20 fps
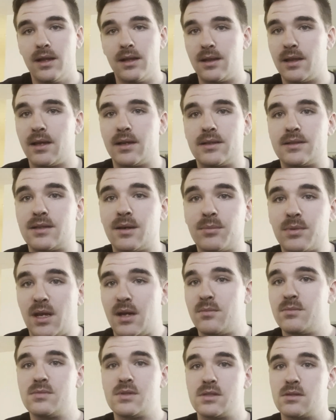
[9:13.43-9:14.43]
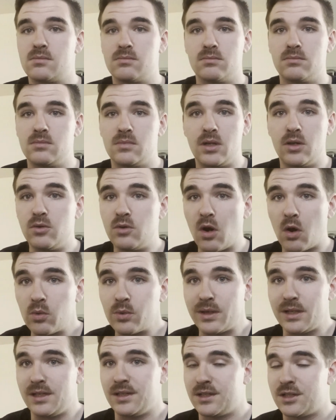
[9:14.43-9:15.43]
Like, sometimes you
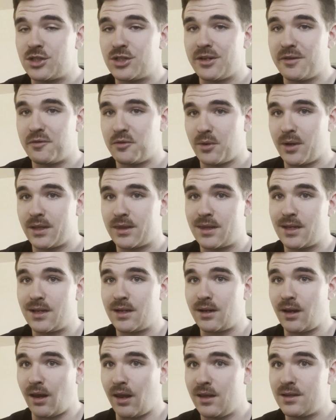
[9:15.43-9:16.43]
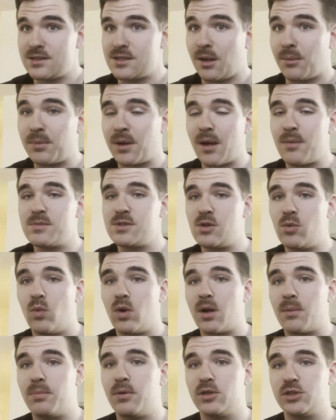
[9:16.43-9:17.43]
don't need to shift right then, and sometimes you
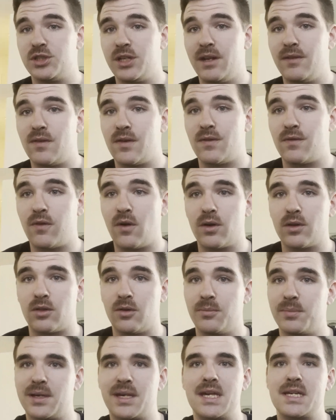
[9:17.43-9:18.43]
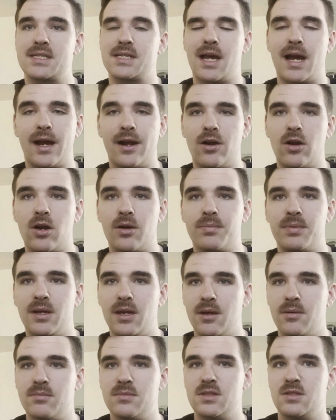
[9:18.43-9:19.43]
want to push it even farther because higher
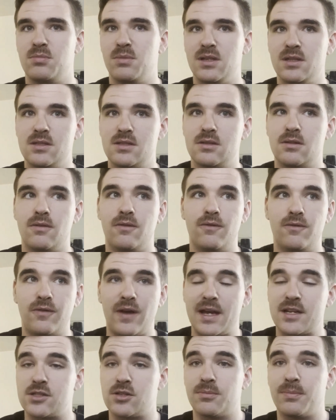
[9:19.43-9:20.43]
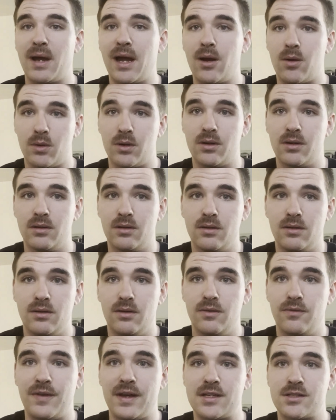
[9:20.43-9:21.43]
RPMs means faster power,
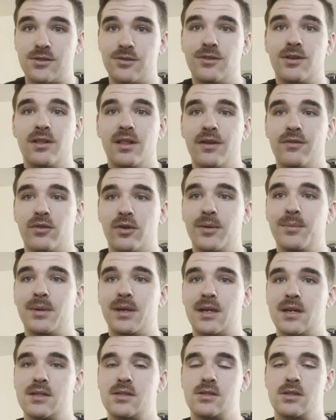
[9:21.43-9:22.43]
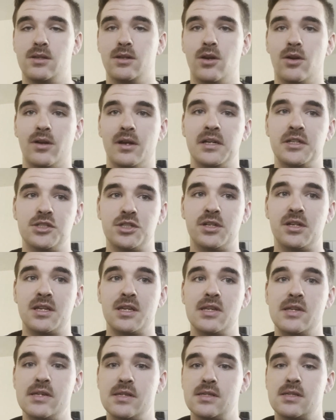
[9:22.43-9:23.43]
faster delivery, because your engine
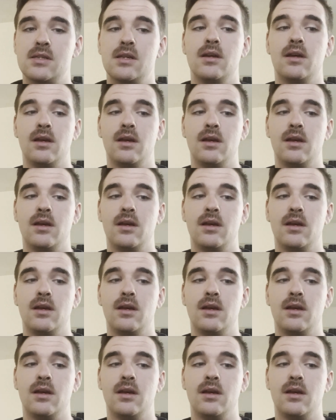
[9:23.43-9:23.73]
is